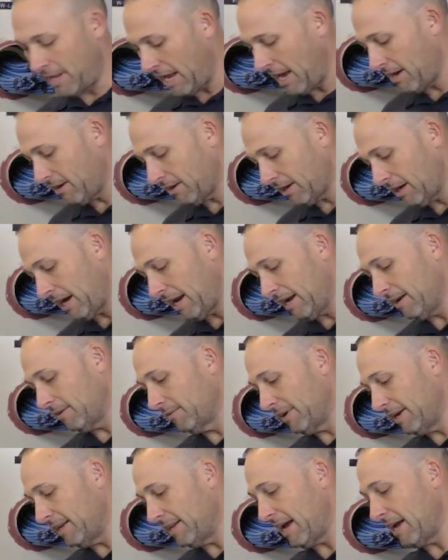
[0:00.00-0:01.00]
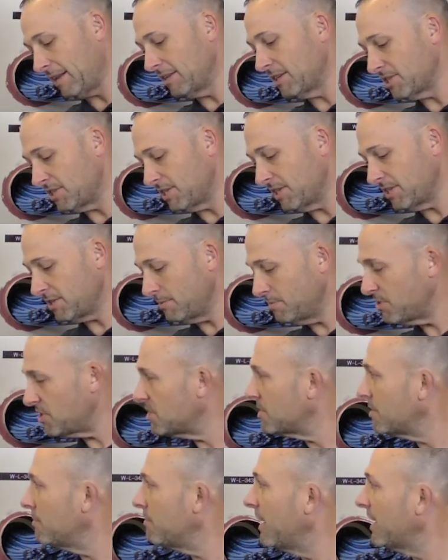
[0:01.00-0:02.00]
that, I'll kind of read down the system just
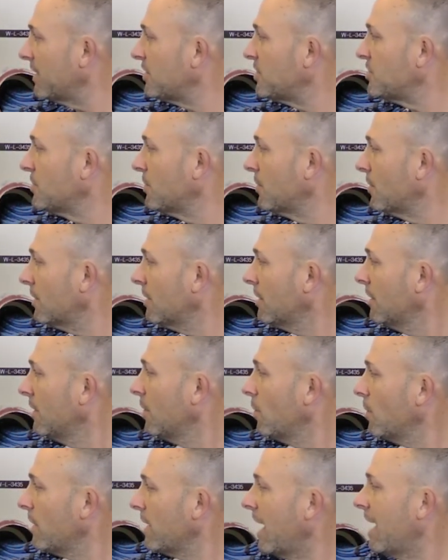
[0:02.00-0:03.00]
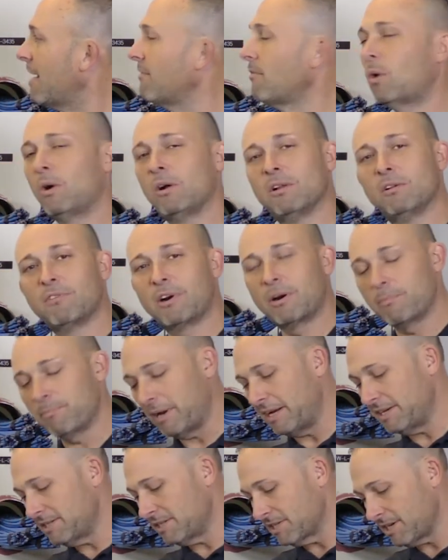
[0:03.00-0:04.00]
to make sure we have all of our
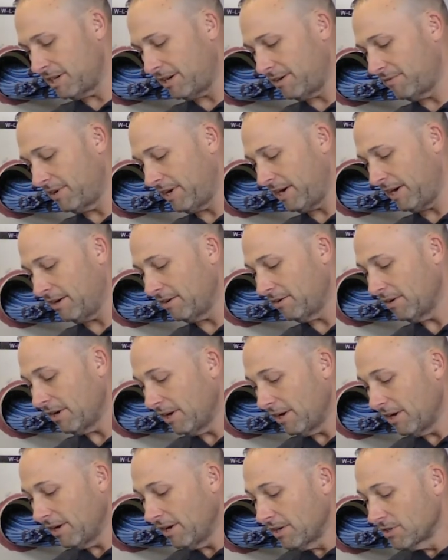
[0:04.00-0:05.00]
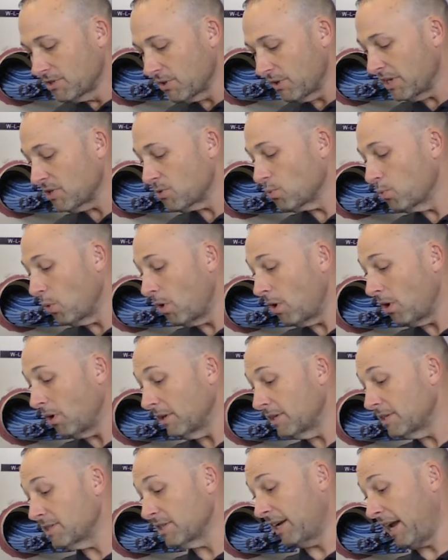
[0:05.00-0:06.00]
bases covered here. So this wall
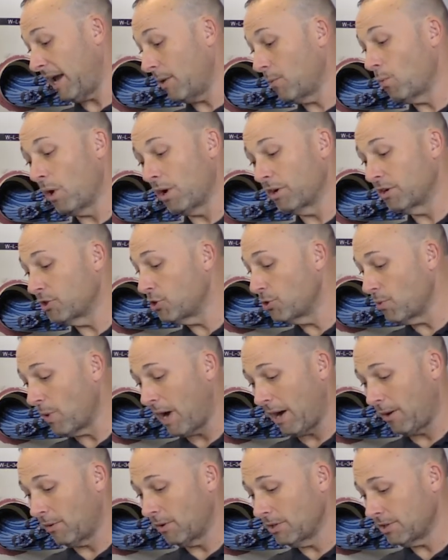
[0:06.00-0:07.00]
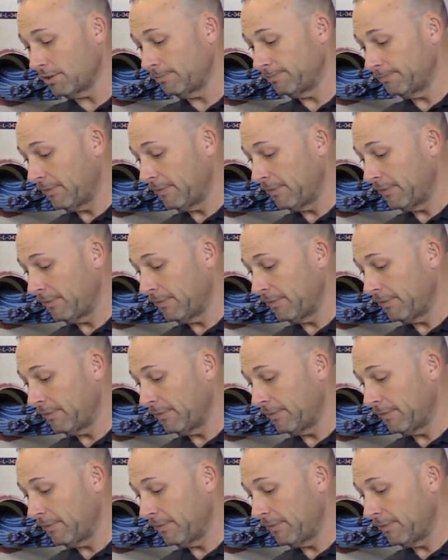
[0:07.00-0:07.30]
is, again, one or two hours,